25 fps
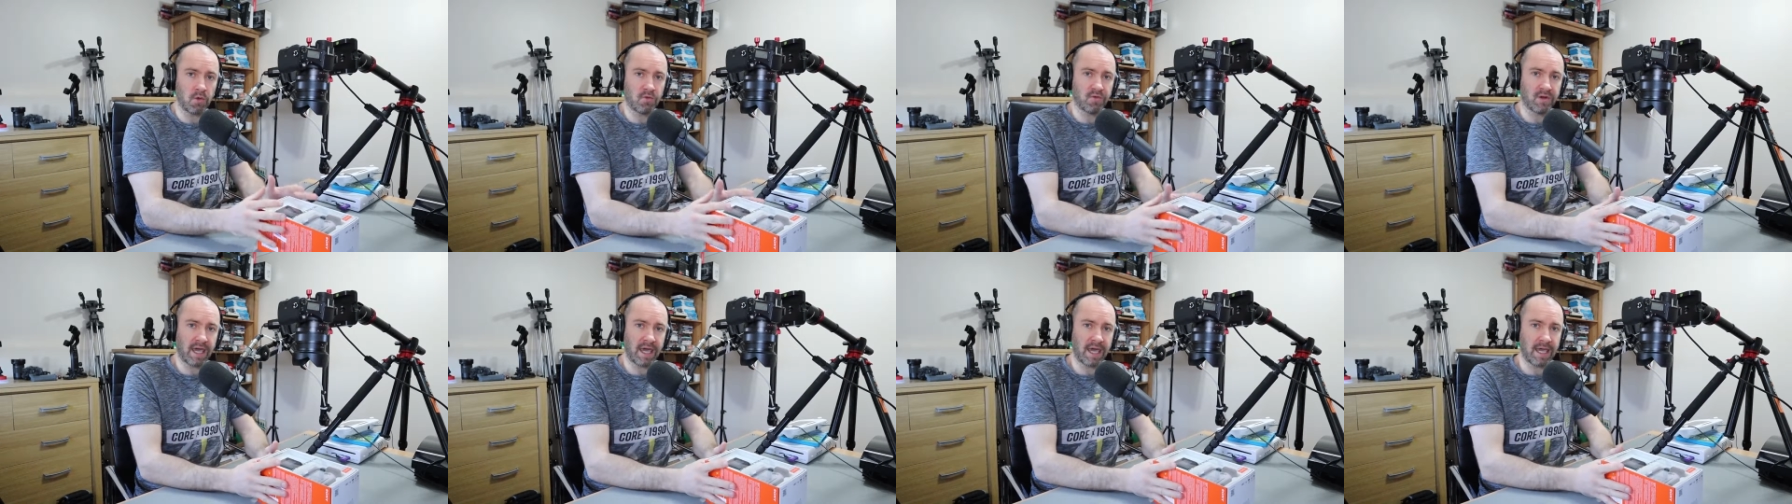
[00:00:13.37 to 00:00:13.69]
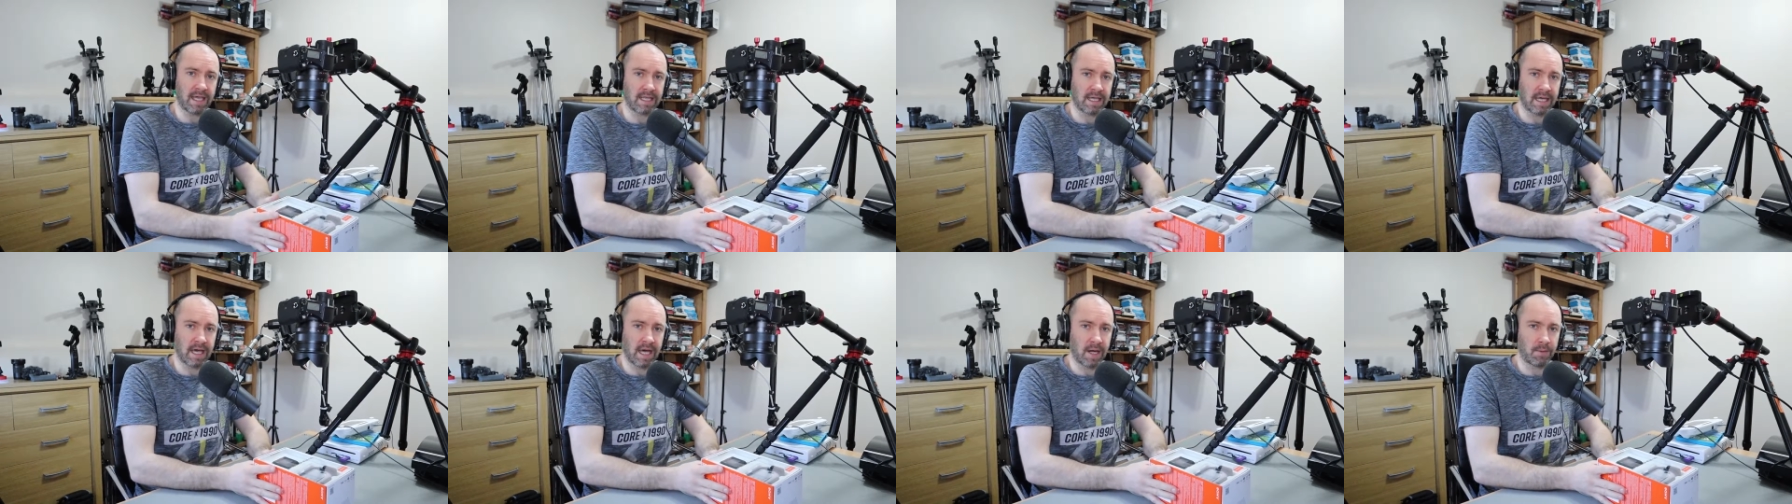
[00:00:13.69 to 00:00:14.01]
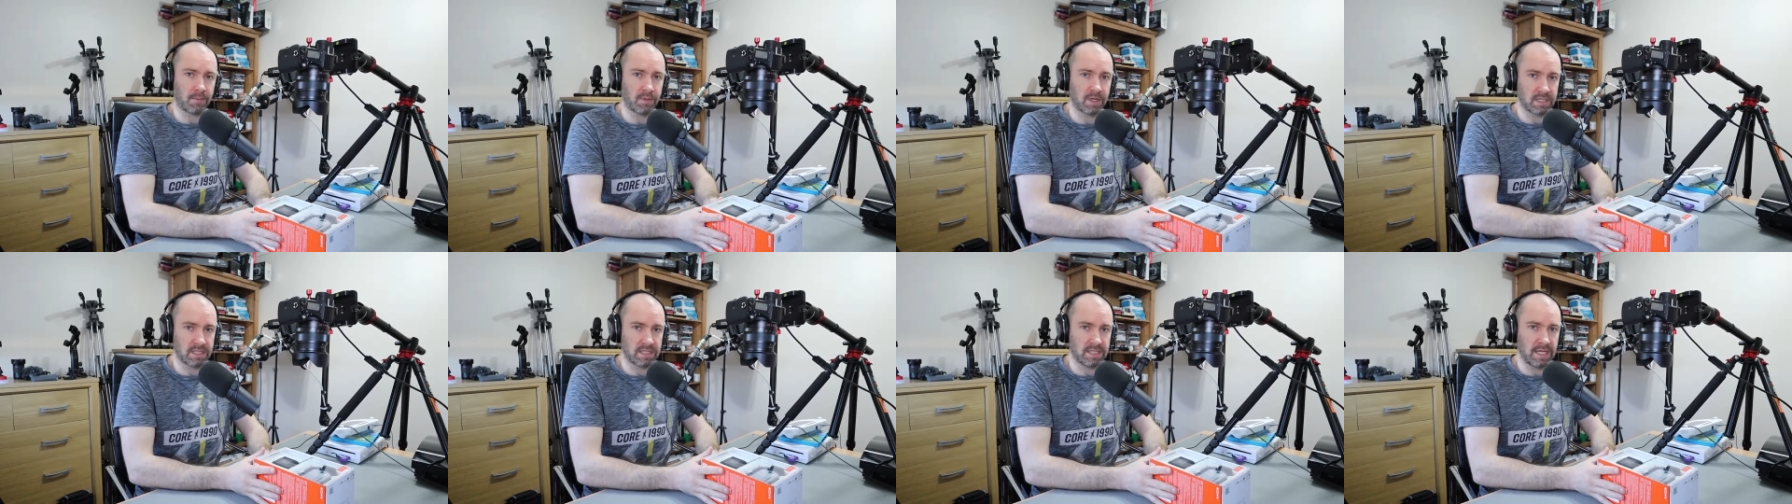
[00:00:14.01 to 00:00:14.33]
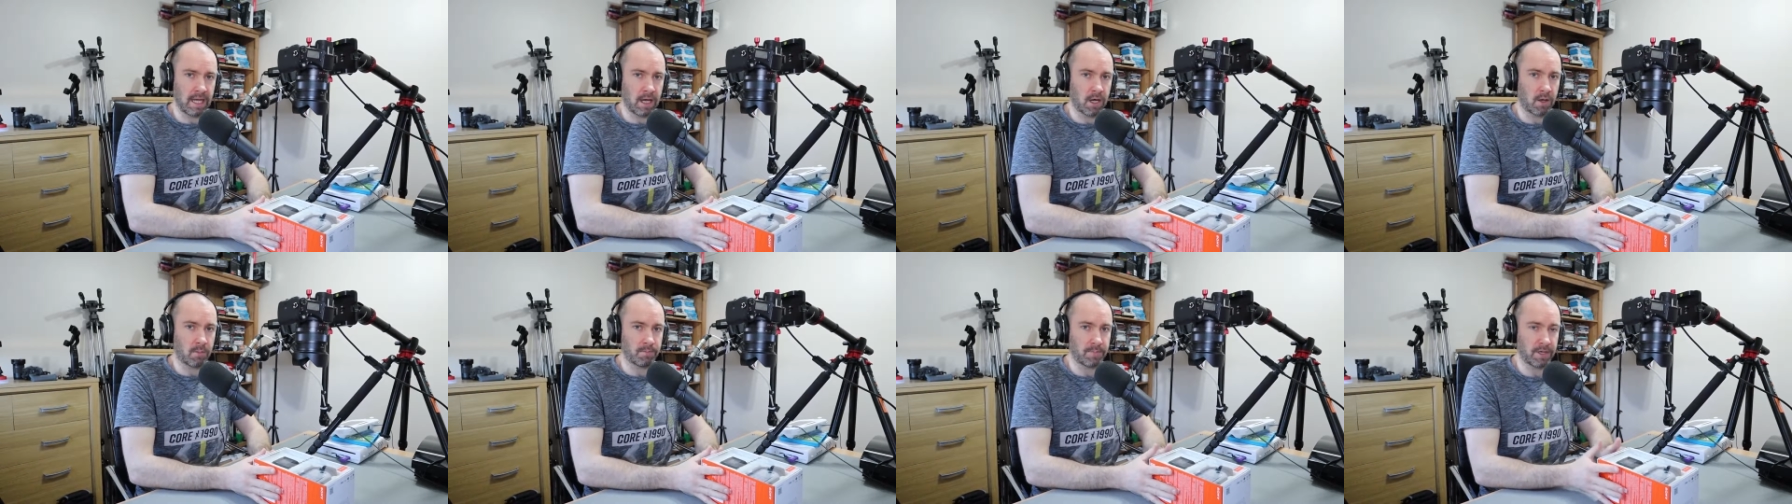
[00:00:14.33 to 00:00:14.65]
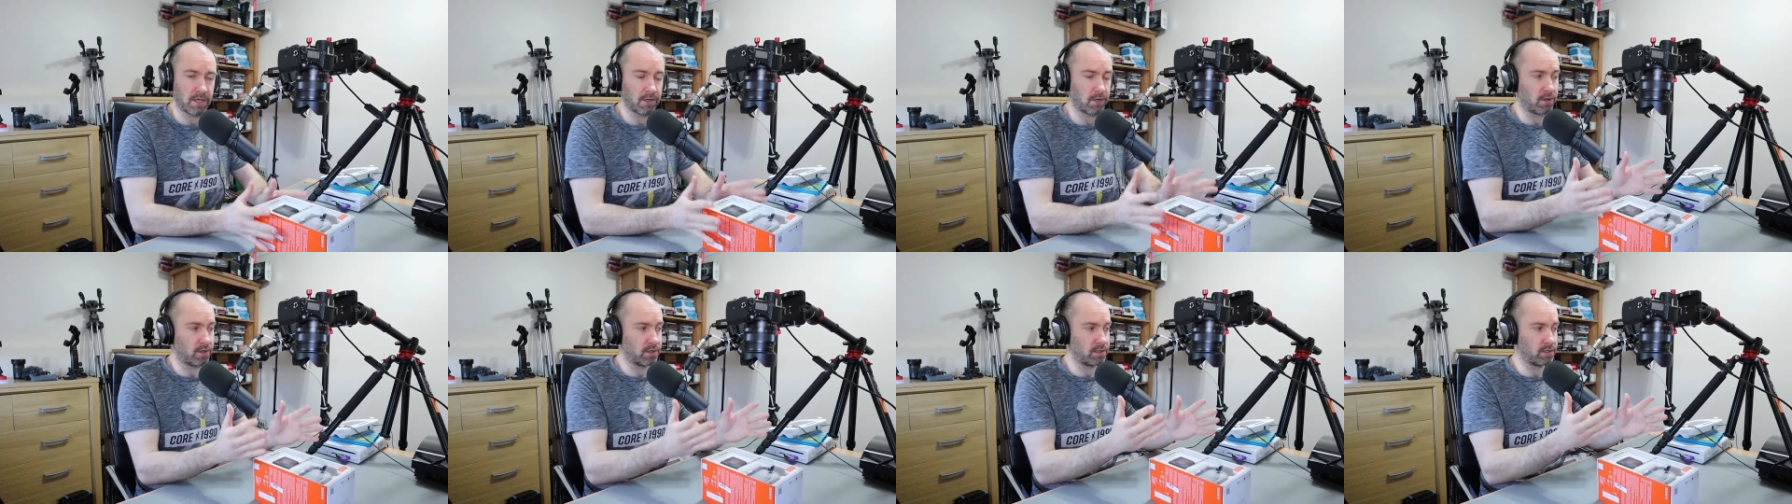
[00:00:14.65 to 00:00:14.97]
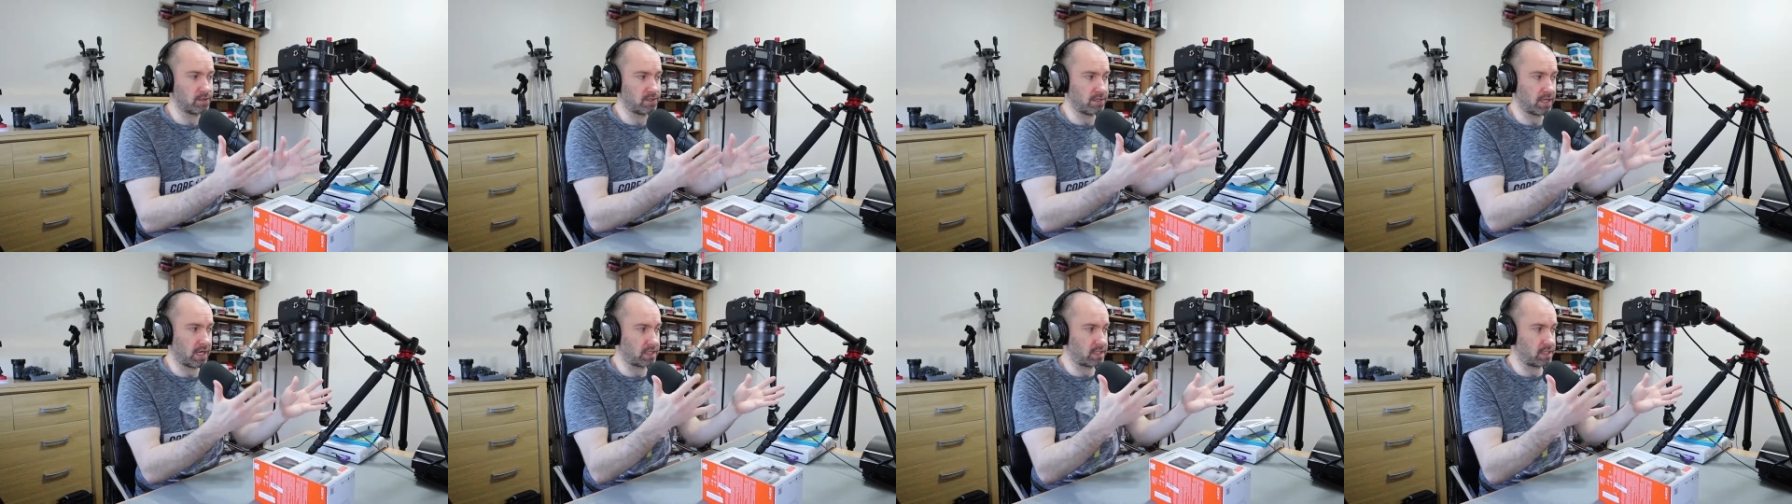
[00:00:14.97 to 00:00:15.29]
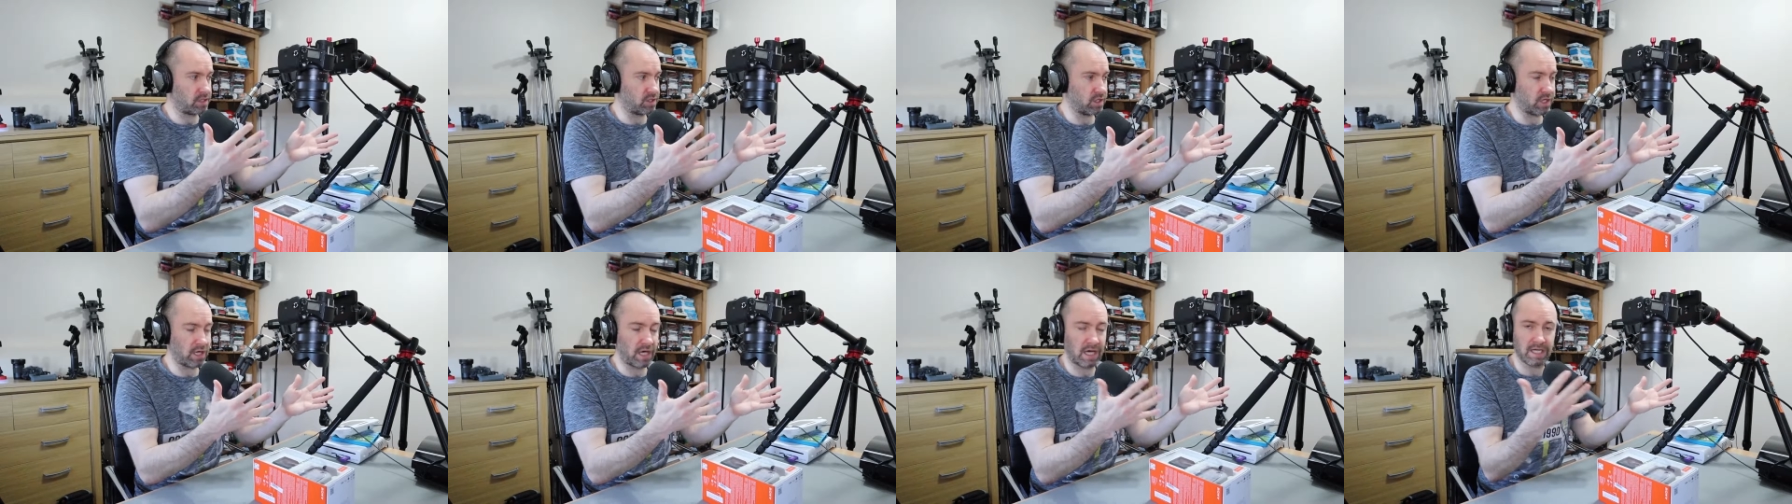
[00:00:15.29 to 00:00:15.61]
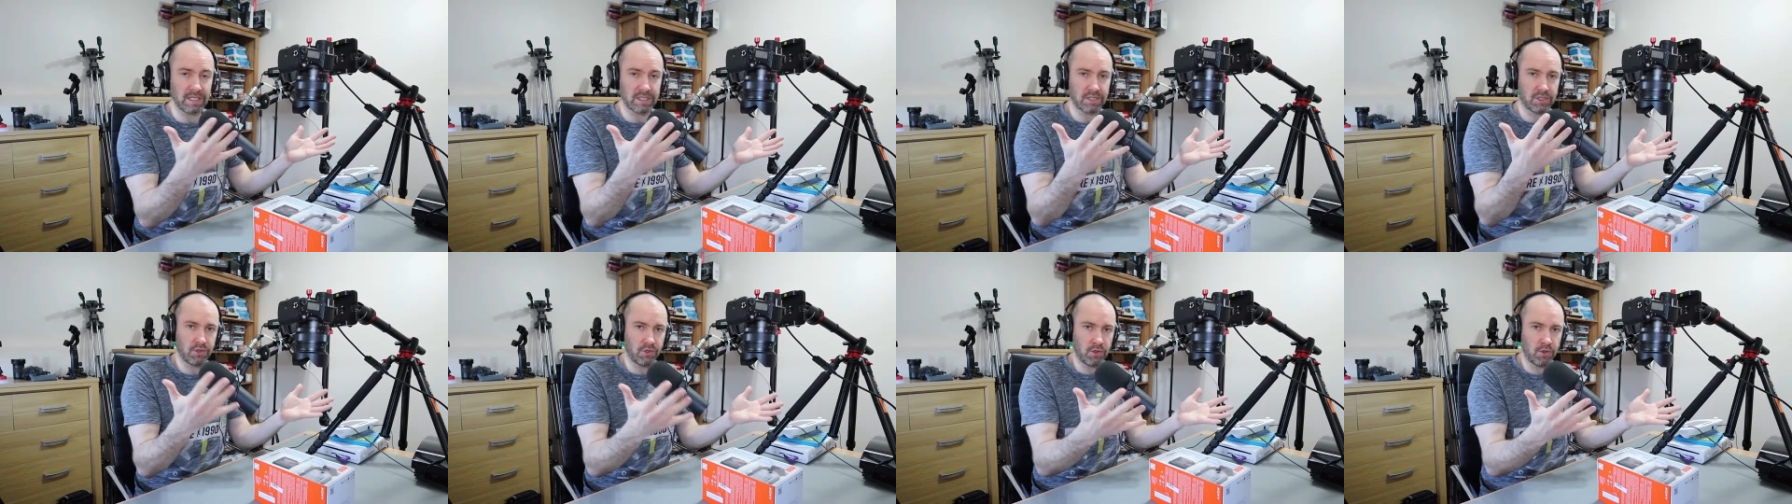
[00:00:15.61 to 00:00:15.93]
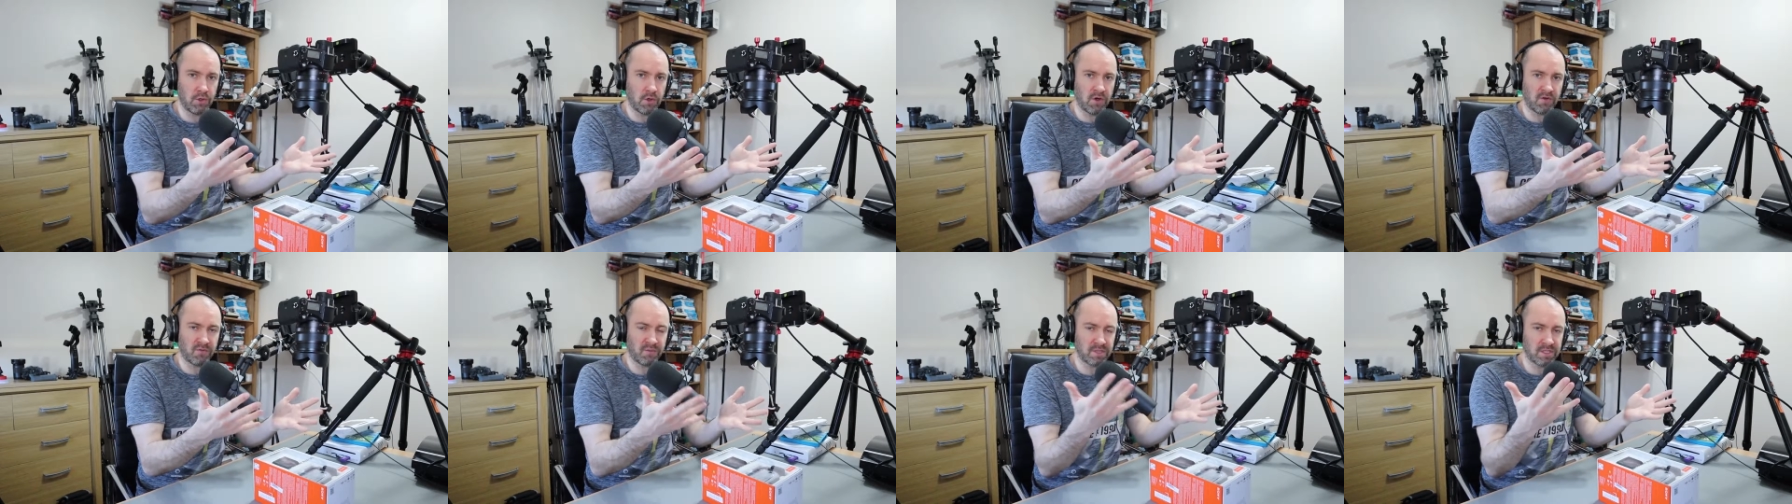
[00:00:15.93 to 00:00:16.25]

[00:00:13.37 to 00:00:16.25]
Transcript: overhead camera setup because this is new.